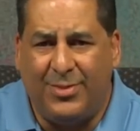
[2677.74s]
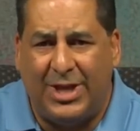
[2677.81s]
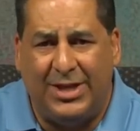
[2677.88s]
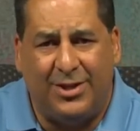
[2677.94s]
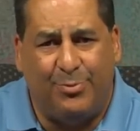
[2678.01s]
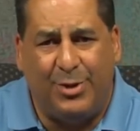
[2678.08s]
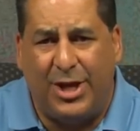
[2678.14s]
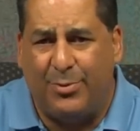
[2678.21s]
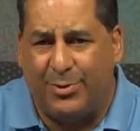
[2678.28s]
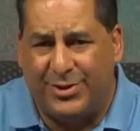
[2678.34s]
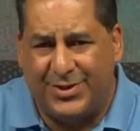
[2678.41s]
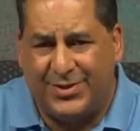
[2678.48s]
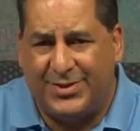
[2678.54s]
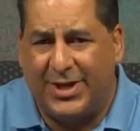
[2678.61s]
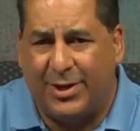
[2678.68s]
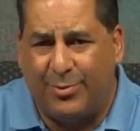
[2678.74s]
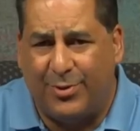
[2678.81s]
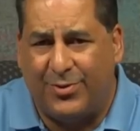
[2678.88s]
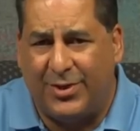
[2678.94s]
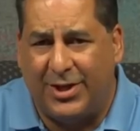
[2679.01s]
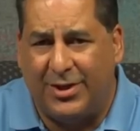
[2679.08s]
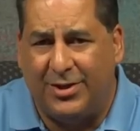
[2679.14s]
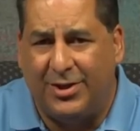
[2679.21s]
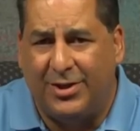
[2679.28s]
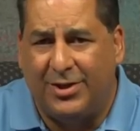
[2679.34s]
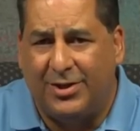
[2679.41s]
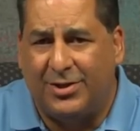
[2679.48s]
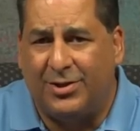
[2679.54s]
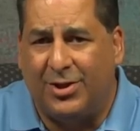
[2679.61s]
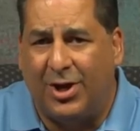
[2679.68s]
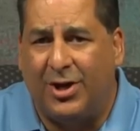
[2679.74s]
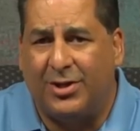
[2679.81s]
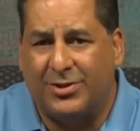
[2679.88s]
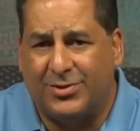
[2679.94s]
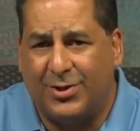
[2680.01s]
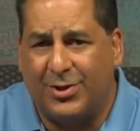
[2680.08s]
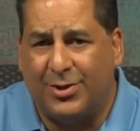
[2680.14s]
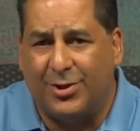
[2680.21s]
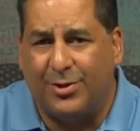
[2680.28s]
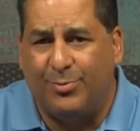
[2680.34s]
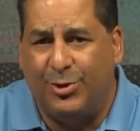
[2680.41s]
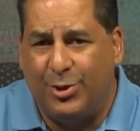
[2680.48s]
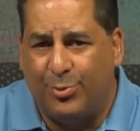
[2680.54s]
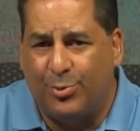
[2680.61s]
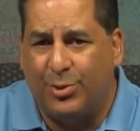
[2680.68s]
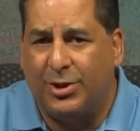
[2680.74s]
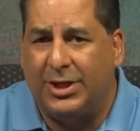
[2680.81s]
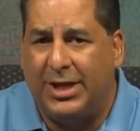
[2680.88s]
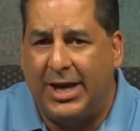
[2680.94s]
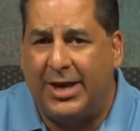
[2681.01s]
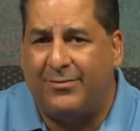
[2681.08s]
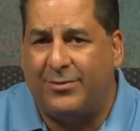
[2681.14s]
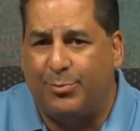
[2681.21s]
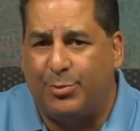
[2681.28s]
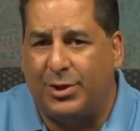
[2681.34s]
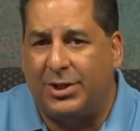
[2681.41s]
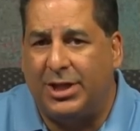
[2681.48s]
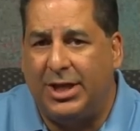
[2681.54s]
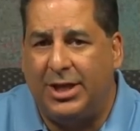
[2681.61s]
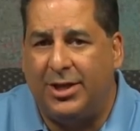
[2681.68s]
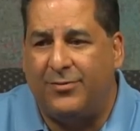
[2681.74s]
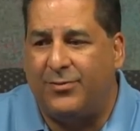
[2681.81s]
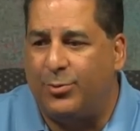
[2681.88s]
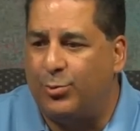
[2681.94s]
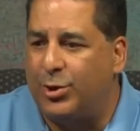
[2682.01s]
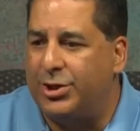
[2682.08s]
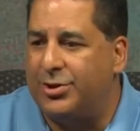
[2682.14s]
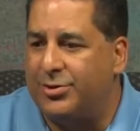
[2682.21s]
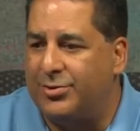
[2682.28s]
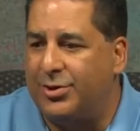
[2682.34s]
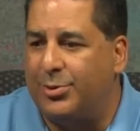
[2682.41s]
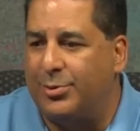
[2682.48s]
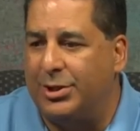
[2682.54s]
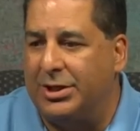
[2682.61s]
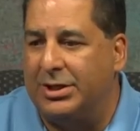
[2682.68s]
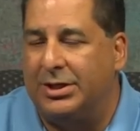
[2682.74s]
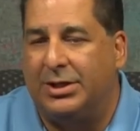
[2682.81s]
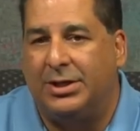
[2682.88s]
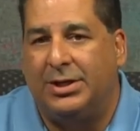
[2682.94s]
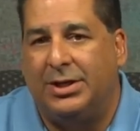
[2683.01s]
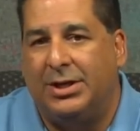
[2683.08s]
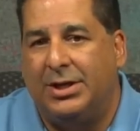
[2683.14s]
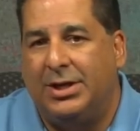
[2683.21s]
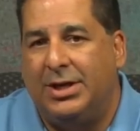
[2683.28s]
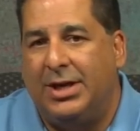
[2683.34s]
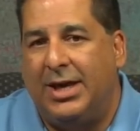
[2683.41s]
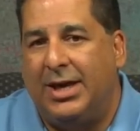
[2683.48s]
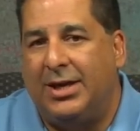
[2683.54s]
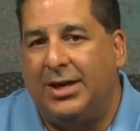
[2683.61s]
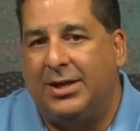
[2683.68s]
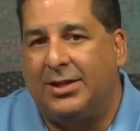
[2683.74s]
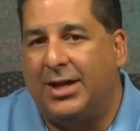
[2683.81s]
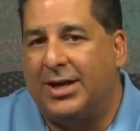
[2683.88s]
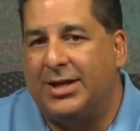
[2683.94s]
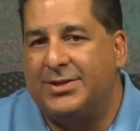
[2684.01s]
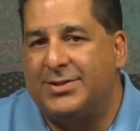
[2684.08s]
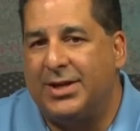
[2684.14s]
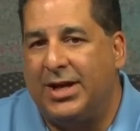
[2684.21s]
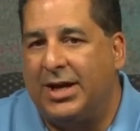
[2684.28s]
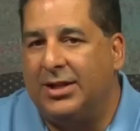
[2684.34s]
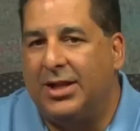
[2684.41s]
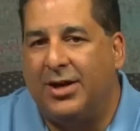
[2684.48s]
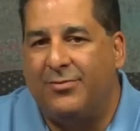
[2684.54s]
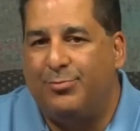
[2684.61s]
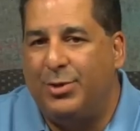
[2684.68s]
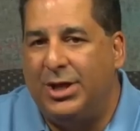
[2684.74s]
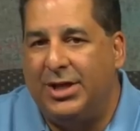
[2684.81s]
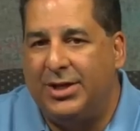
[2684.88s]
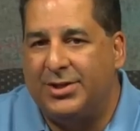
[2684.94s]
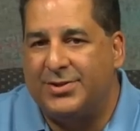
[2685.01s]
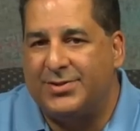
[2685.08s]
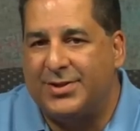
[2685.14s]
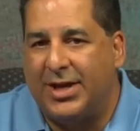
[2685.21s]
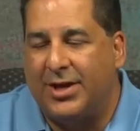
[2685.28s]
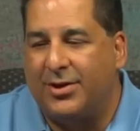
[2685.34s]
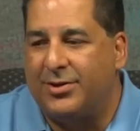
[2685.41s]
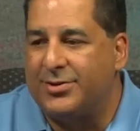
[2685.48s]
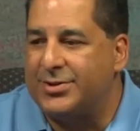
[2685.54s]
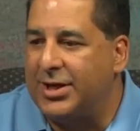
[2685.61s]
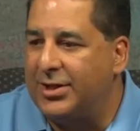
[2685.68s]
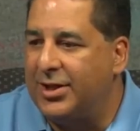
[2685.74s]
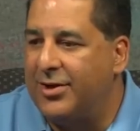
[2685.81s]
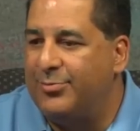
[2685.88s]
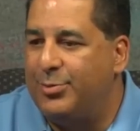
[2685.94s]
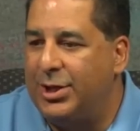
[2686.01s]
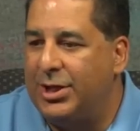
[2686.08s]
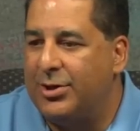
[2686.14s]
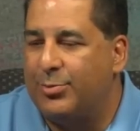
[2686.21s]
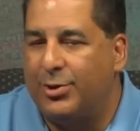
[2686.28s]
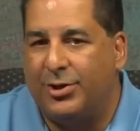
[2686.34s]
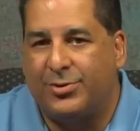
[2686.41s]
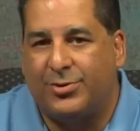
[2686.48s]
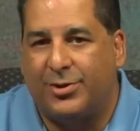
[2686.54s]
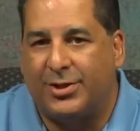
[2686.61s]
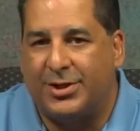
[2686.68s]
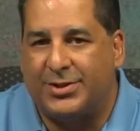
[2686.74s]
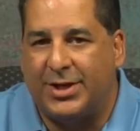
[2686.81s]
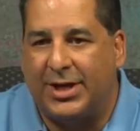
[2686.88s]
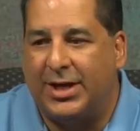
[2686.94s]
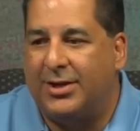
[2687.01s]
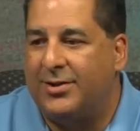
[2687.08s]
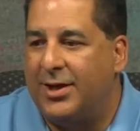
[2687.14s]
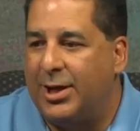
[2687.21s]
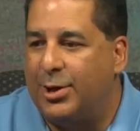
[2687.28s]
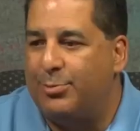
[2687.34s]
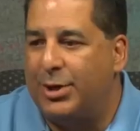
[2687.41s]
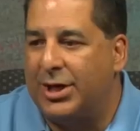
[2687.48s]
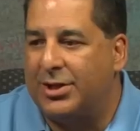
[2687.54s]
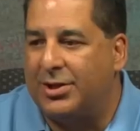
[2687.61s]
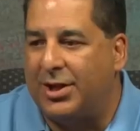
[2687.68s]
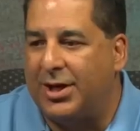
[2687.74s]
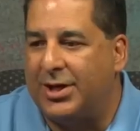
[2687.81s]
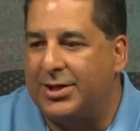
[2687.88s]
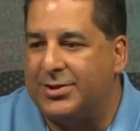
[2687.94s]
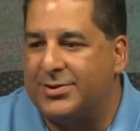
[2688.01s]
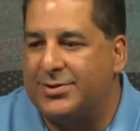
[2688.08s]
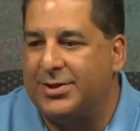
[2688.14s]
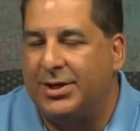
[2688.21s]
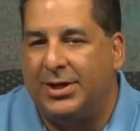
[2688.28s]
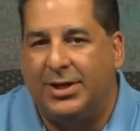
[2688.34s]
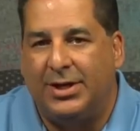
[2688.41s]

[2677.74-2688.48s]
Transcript: and to be able to stick with it long term, you really have to believe in what you're doing. And like I said, I love being in sales. I love being a realtor because I get to help my clients.